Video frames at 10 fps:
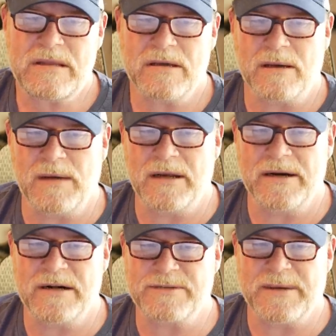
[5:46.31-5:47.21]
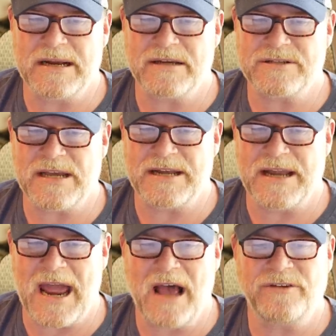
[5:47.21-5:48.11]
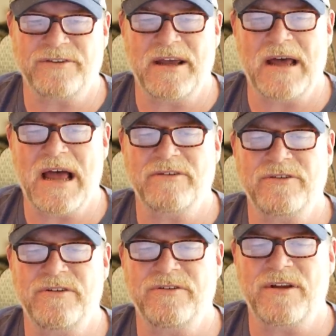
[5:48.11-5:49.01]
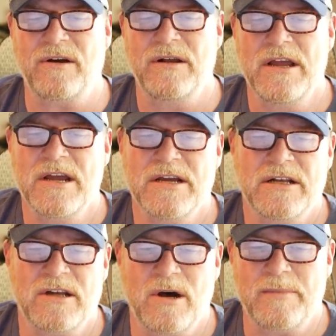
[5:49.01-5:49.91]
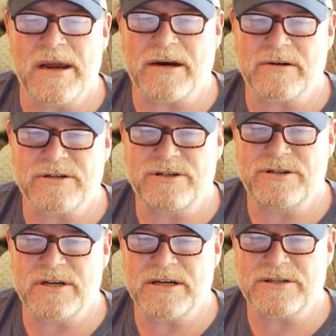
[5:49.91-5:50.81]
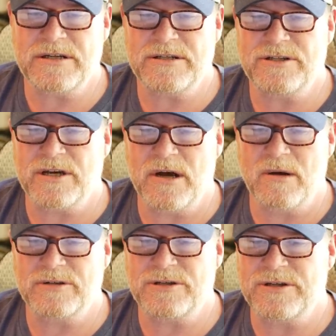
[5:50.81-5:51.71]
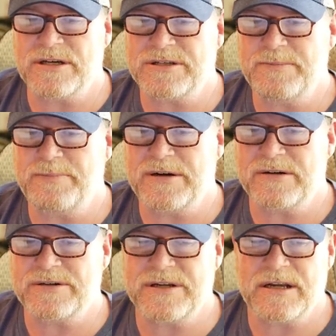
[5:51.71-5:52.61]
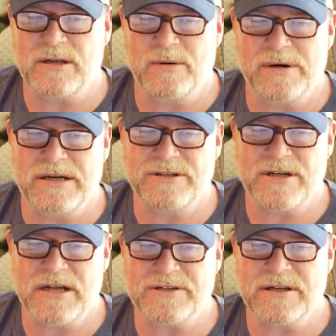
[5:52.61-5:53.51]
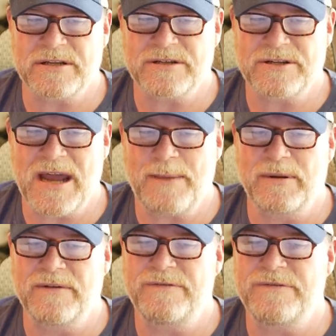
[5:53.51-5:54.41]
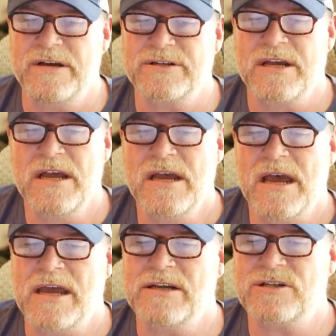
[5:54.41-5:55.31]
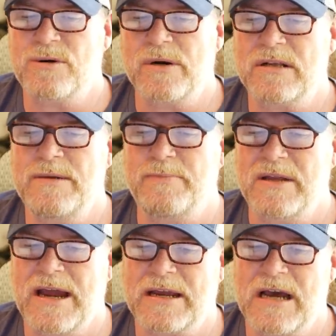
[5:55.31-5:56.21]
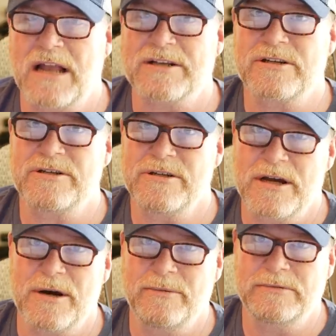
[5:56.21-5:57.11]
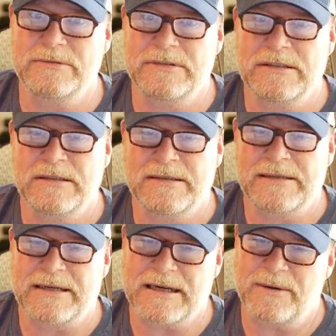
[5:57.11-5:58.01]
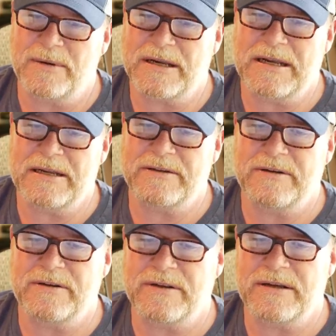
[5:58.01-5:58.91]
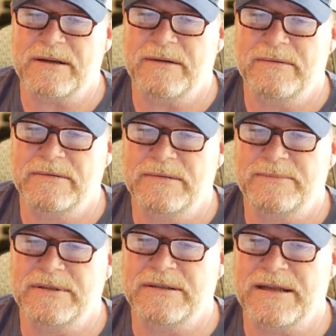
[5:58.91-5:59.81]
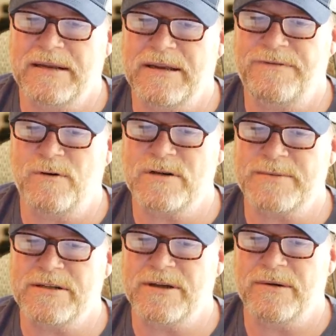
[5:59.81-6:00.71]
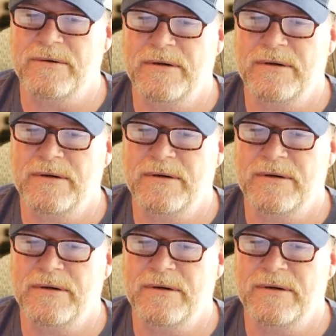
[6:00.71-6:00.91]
Kamala Harris met outside the ousted lawmakers Justin Jones, Justin Pearson, and Gloria Johnson at the Chapel of Fisk, a historically black college. Because you know, and I don't want to get into the thing, but they, they forced me to.